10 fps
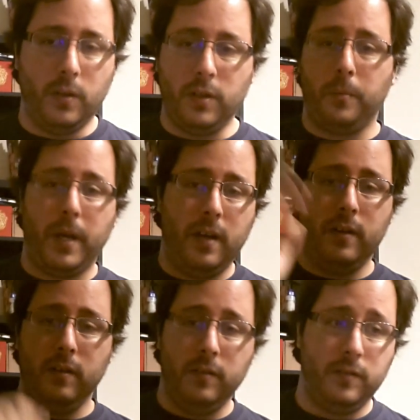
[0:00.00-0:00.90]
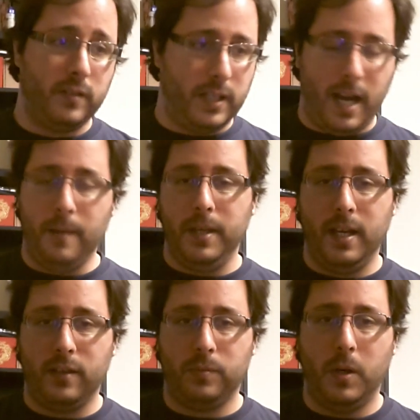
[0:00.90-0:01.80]
Doughnut Pounder got me
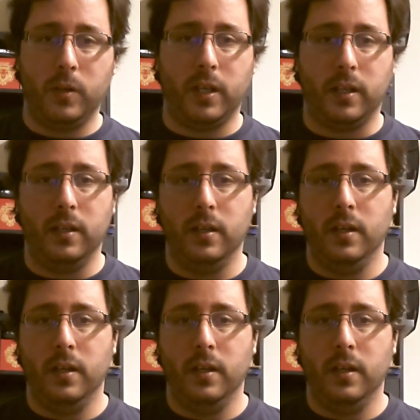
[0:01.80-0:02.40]
out of smoking.